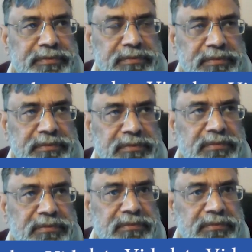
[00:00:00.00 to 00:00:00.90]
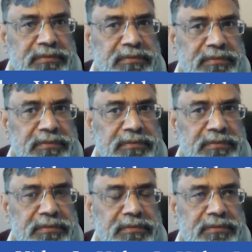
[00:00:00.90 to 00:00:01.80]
No one is speaking in this clip.